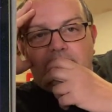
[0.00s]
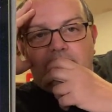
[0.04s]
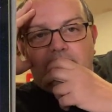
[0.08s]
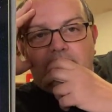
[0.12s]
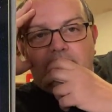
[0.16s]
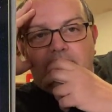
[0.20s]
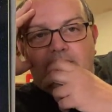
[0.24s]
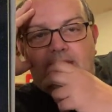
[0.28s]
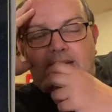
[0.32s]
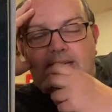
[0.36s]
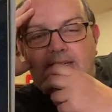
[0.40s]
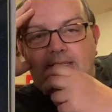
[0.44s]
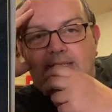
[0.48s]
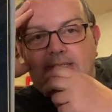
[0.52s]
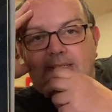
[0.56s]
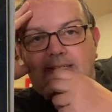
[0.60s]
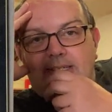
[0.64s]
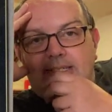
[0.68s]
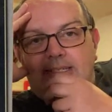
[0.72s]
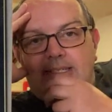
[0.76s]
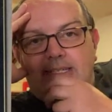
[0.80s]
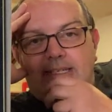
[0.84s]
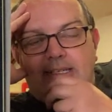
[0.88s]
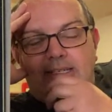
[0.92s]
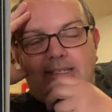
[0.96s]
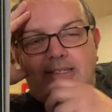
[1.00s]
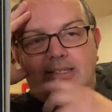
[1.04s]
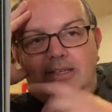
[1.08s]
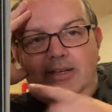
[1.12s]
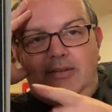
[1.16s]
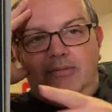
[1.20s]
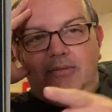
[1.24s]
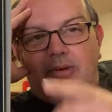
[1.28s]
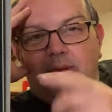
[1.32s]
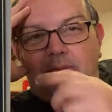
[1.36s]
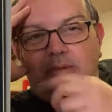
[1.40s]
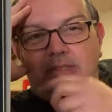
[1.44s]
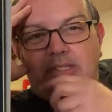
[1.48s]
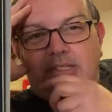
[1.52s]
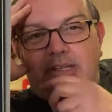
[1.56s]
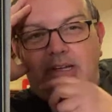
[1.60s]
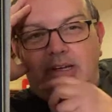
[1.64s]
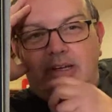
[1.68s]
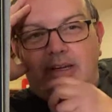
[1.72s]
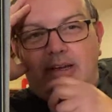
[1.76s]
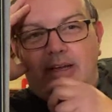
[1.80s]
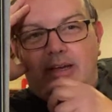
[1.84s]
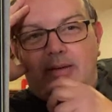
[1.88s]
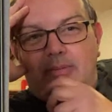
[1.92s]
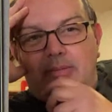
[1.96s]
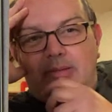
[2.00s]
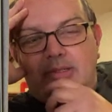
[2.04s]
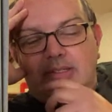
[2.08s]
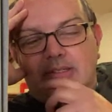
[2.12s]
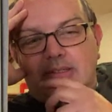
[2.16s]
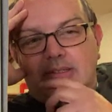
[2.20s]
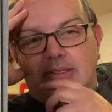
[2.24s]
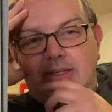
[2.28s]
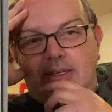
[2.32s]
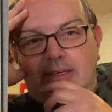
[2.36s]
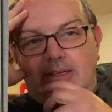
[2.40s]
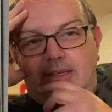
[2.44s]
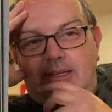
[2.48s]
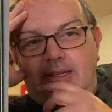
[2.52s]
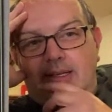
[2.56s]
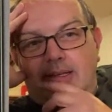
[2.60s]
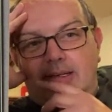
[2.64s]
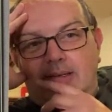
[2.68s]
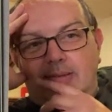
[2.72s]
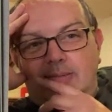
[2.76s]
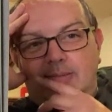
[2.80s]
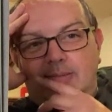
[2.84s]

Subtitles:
No, it's not a ticking time bomb. It's going up. It's not going down.